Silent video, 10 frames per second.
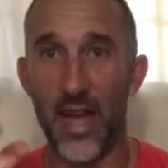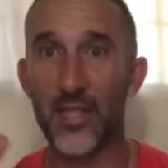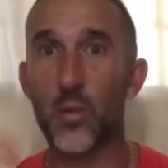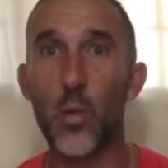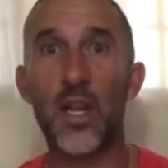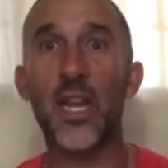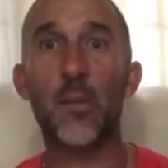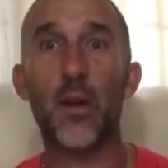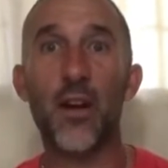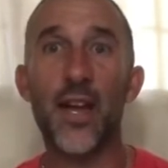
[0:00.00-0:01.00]
That's what we
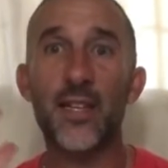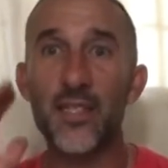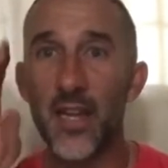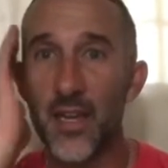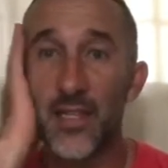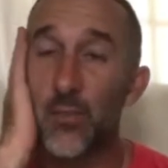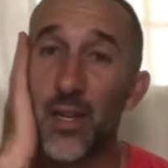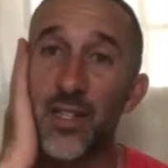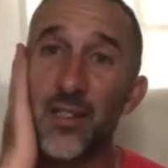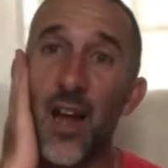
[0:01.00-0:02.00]
keep hearing as kids,
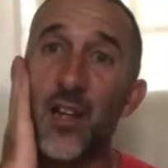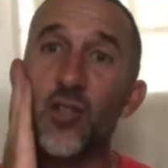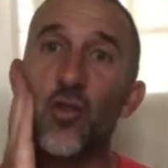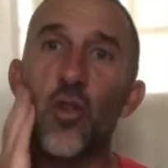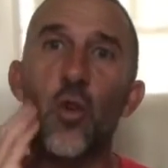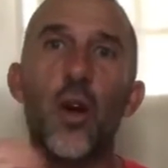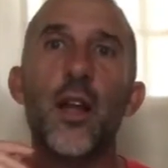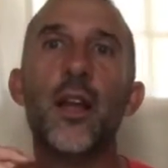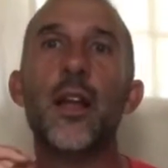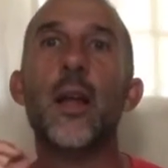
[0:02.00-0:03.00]
but it's not true.
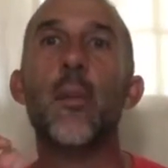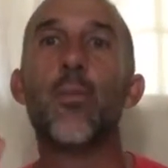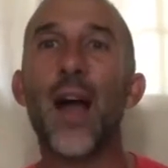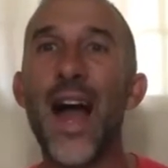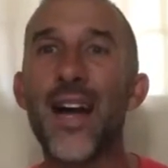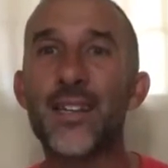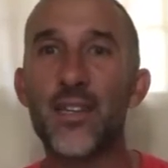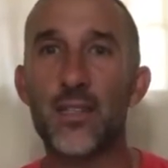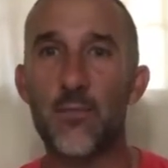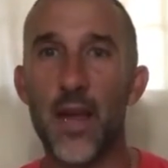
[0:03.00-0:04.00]

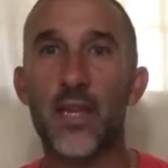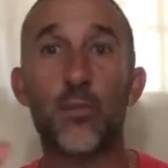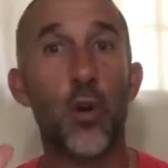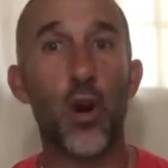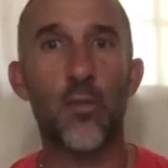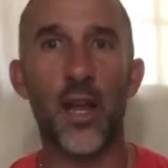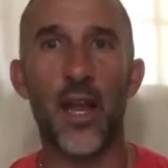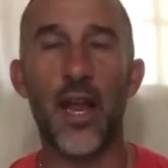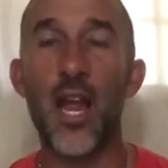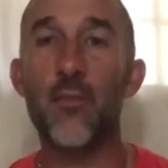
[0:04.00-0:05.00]
Practice makes
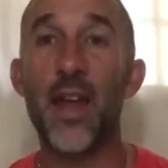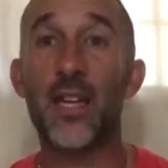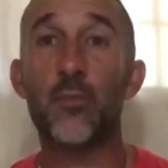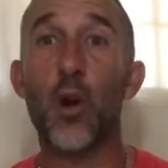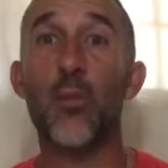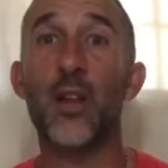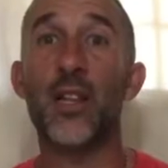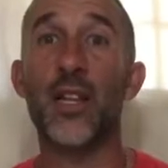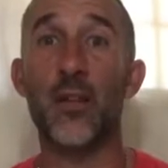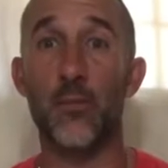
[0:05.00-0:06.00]
permanent. It makes
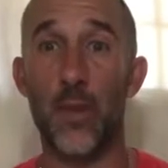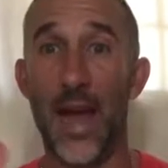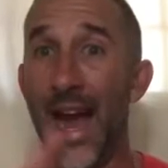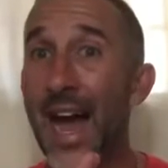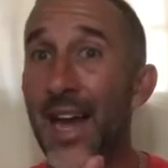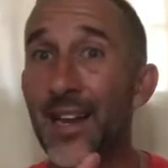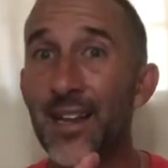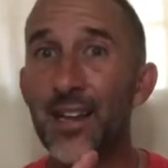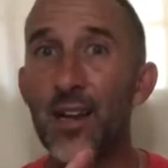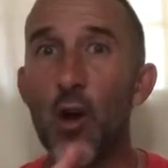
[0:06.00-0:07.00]
permanently bad,
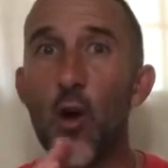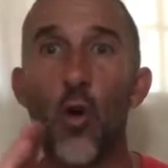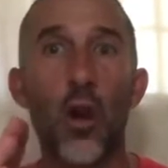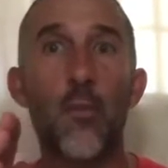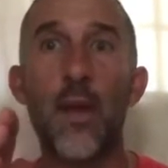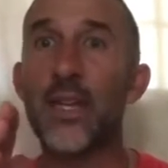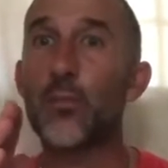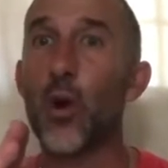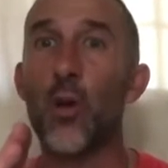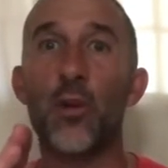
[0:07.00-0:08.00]
or it makes
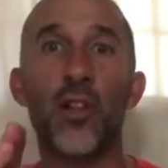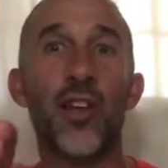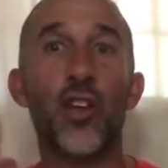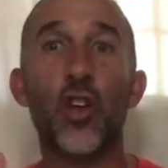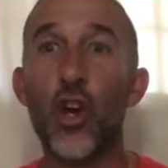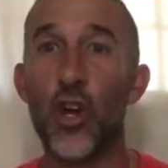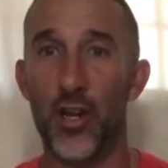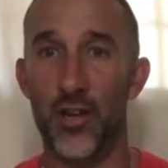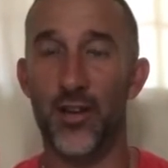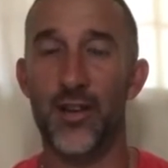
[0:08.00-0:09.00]
permanently
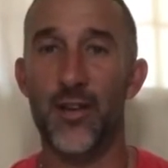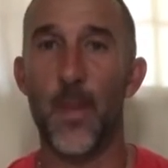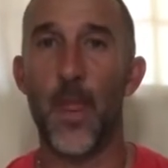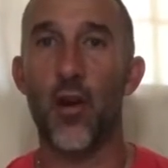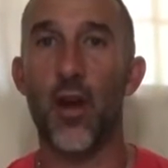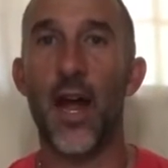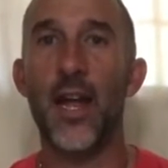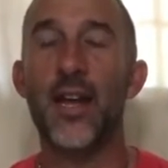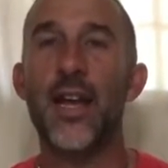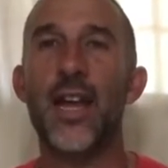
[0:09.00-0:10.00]
good. All
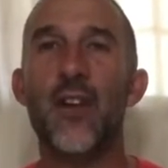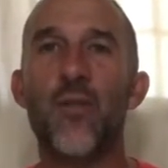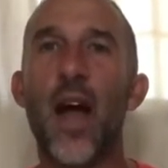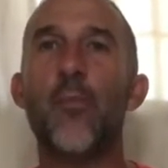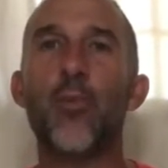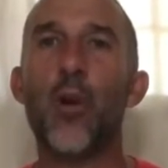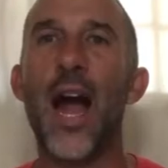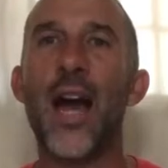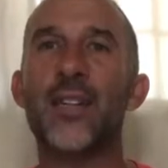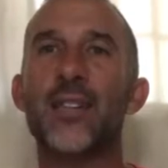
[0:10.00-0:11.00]
right? If I'm
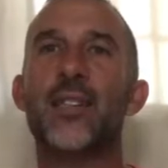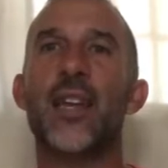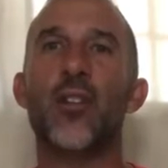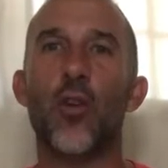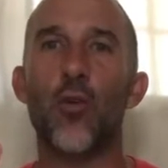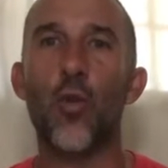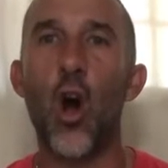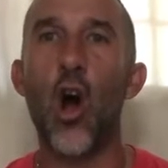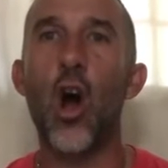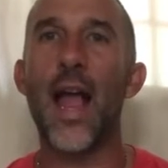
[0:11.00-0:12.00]
practicing the
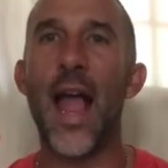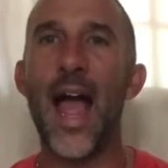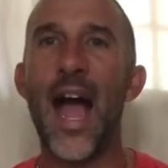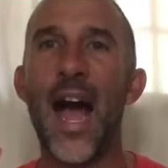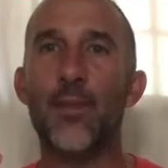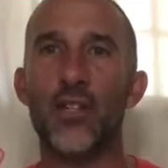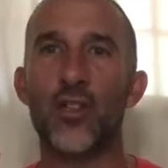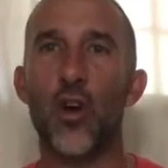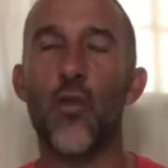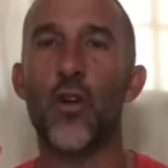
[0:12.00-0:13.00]
wrong
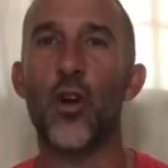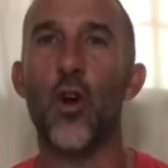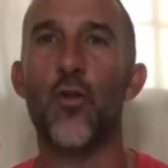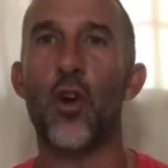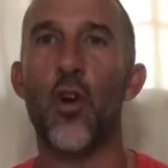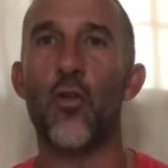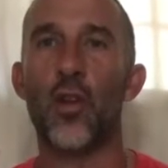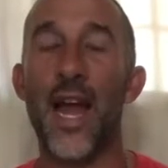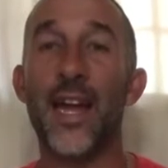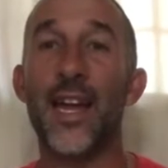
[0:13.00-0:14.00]
habits over and over and over,
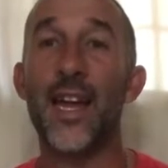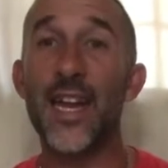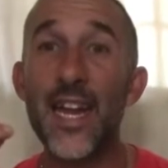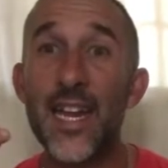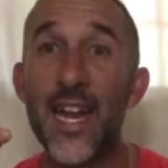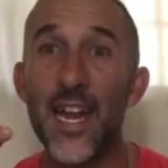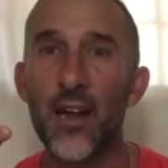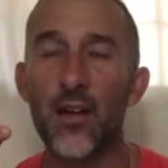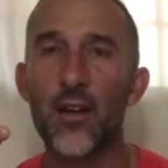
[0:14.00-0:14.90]
like eating,